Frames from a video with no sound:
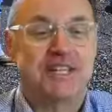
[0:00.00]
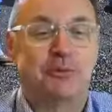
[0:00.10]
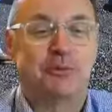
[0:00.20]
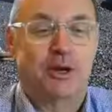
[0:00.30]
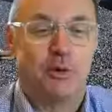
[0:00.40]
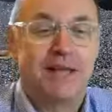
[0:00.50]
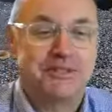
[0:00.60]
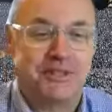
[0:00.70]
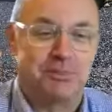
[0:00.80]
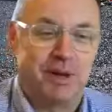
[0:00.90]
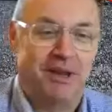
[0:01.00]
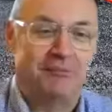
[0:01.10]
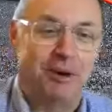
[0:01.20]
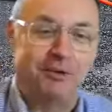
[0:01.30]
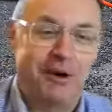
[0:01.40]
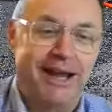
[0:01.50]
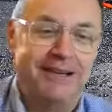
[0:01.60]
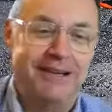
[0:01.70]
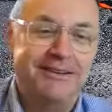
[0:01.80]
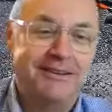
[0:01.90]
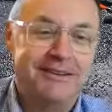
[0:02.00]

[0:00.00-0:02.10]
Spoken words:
get the request to pay for it, right?